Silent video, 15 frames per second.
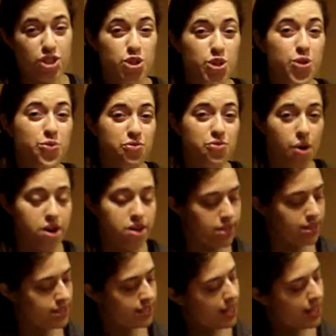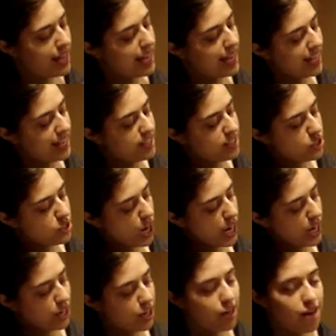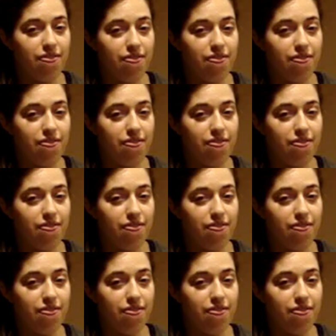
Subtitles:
2/4 is greater